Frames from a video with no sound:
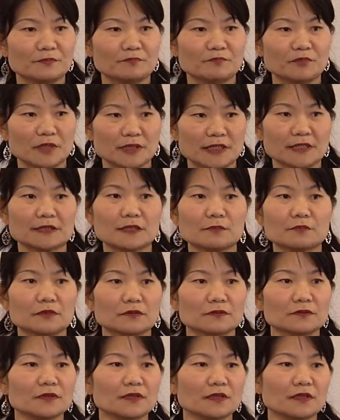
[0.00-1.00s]

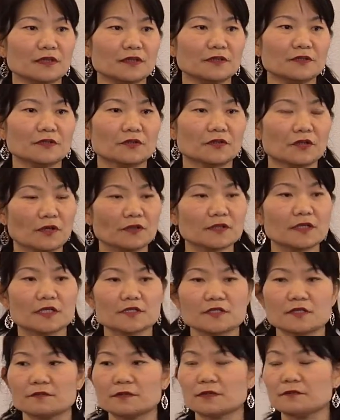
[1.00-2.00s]
predictable
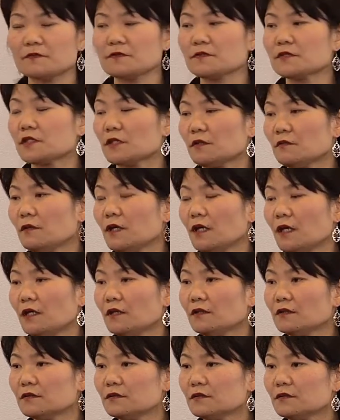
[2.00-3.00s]
context of the future
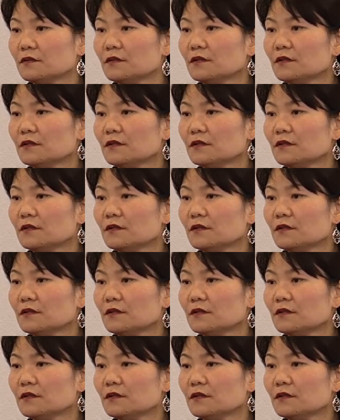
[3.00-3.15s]
world?